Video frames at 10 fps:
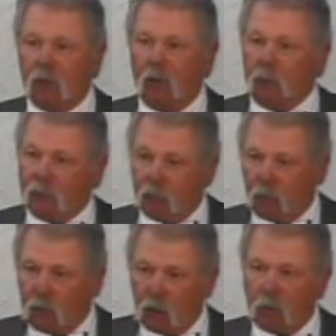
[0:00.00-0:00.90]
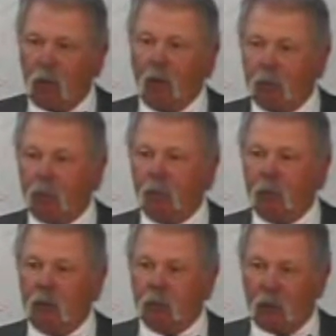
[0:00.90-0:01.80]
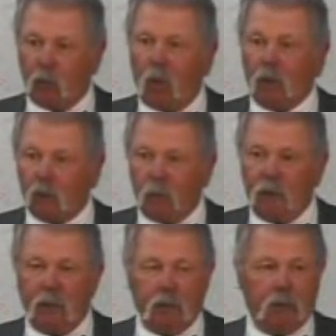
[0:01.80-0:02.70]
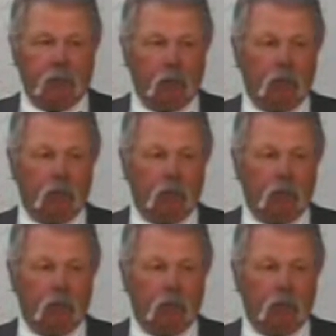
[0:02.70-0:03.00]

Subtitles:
so we couldn't pump as much water as we needed.